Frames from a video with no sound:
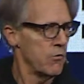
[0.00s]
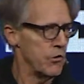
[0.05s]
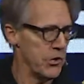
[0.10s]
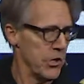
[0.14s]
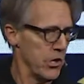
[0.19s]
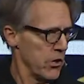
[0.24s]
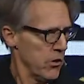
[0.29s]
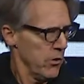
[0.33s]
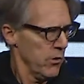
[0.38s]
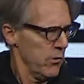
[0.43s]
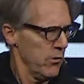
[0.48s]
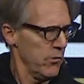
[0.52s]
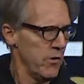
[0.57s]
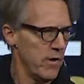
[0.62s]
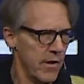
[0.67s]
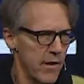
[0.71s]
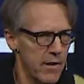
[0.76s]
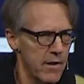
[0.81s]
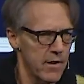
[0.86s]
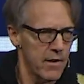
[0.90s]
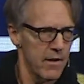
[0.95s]

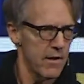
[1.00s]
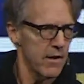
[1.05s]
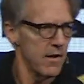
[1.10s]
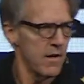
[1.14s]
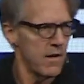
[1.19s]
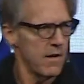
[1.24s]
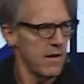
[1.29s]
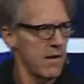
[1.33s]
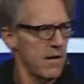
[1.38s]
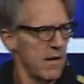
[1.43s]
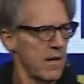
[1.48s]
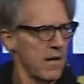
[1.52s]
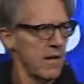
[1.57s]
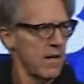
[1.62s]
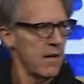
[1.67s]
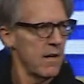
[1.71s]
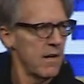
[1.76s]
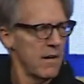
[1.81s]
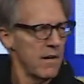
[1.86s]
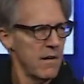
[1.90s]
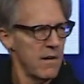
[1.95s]
Dude,
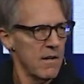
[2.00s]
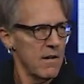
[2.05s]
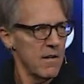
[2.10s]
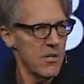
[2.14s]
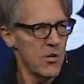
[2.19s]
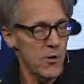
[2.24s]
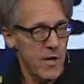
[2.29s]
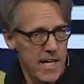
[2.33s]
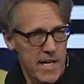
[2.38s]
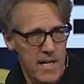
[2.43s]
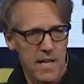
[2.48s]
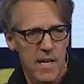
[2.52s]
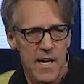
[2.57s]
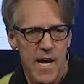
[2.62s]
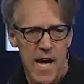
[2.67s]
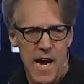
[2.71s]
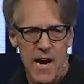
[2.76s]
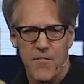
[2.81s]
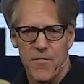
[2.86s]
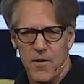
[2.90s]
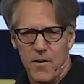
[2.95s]
you kill a
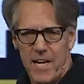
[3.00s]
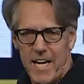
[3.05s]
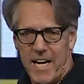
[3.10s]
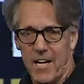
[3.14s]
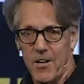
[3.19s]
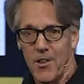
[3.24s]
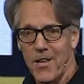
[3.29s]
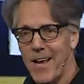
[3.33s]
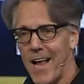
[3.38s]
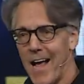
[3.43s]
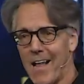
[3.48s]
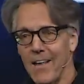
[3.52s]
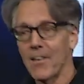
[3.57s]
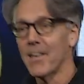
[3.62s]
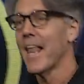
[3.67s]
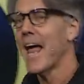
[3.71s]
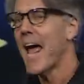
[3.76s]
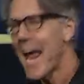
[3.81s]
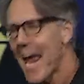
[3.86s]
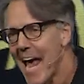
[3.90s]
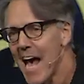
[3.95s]
guy for killing a
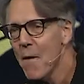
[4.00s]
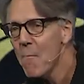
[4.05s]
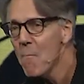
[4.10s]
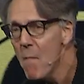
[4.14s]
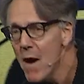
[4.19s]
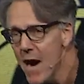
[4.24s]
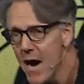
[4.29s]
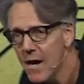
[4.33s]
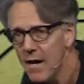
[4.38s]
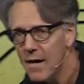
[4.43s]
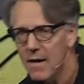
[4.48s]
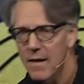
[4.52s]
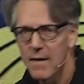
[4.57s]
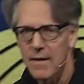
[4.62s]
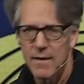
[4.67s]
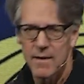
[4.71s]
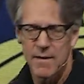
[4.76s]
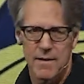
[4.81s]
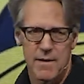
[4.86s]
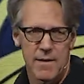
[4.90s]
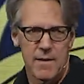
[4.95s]
lamb?
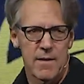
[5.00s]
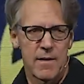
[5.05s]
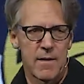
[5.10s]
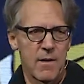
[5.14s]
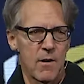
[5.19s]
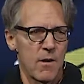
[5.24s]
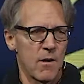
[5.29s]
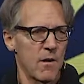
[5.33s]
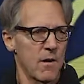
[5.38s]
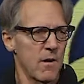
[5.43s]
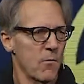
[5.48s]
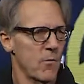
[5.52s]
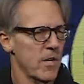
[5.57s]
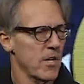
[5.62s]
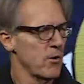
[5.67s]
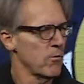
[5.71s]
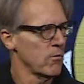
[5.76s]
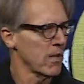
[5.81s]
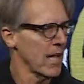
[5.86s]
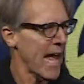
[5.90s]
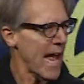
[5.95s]
What are
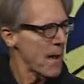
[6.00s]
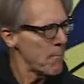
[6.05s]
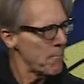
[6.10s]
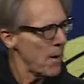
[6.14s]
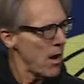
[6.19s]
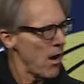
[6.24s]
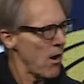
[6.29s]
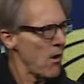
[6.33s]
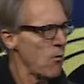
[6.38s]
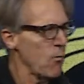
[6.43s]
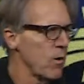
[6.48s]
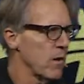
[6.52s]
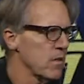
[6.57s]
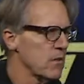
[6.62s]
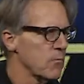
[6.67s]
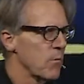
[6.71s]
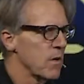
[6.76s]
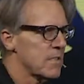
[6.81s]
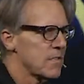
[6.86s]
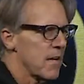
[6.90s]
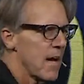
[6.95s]
you, Lambo?
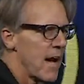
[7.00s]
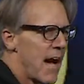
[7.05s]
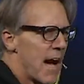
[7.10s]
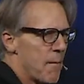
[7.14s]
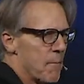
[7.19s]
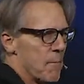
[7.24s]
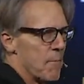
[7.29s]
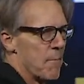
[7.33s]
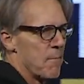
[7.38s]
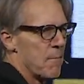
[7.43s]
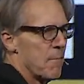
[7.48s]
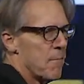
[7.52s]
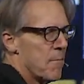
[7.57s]
What, what's up?